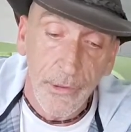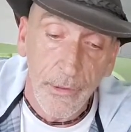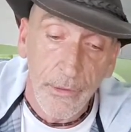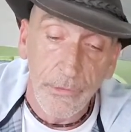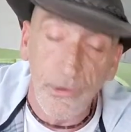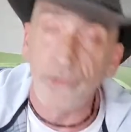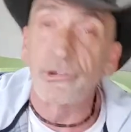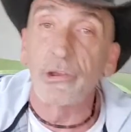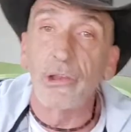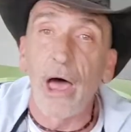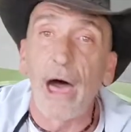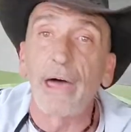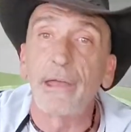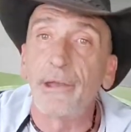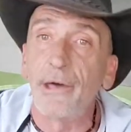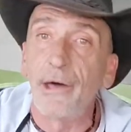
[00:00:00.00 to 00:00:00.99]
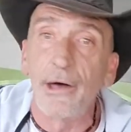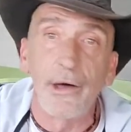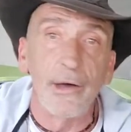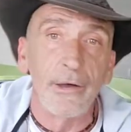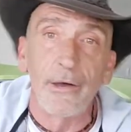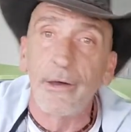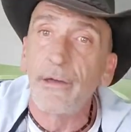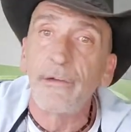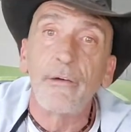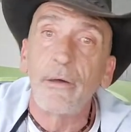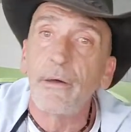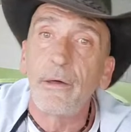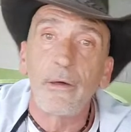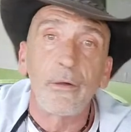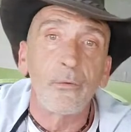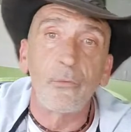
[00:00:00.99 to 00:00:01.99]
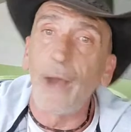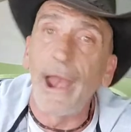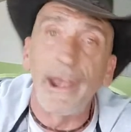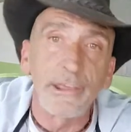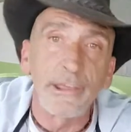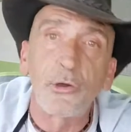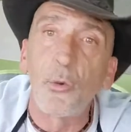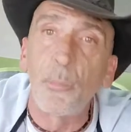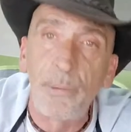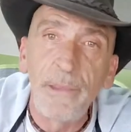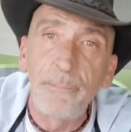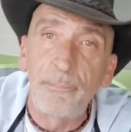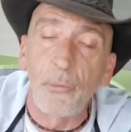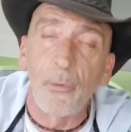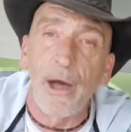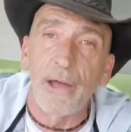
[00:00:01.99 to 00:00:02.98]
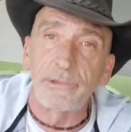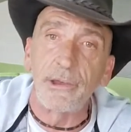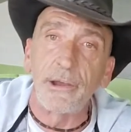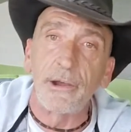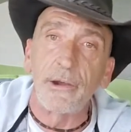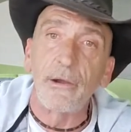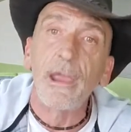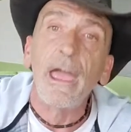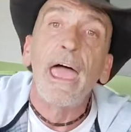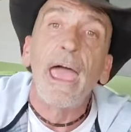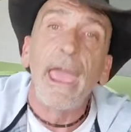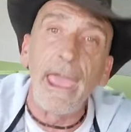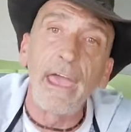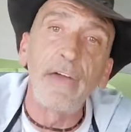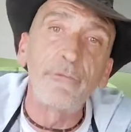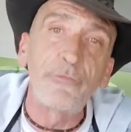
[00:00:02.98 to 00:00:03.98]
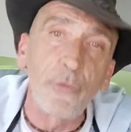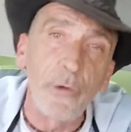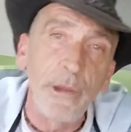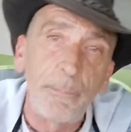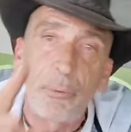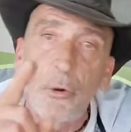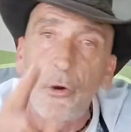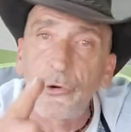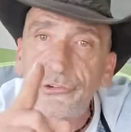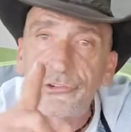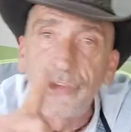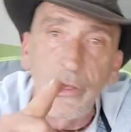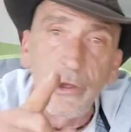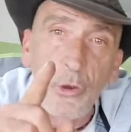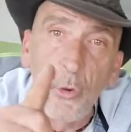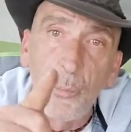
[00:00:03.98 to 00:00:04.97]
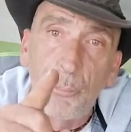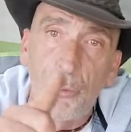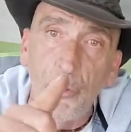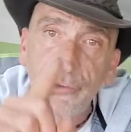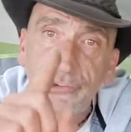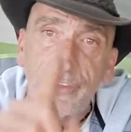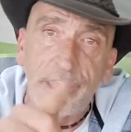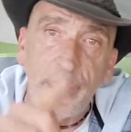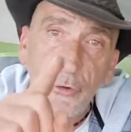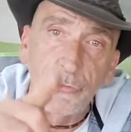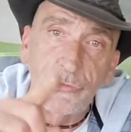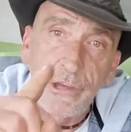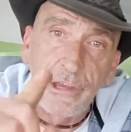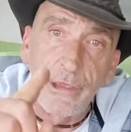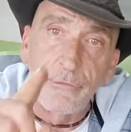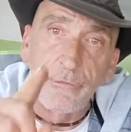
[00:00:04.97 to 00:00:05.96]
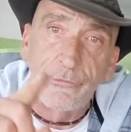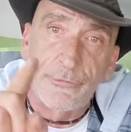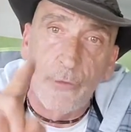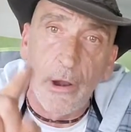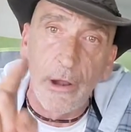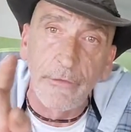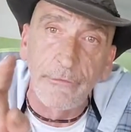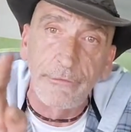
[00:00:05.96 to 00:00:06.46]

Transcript: there's a lot of radical people out there. Every person who puts guilty in front of